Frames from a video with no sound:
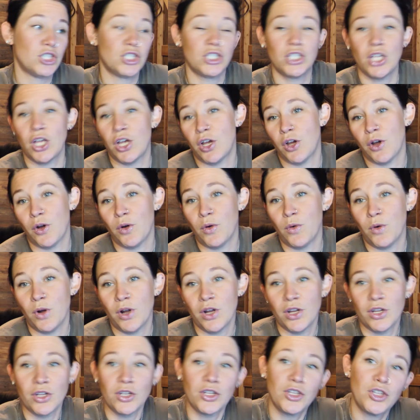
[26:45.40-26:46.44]
So,
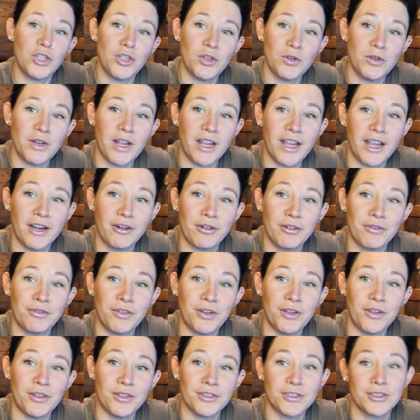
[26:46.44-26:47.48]
cue Niagara
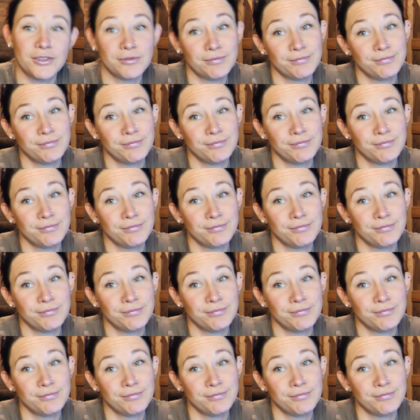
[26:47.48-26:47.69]
Falls.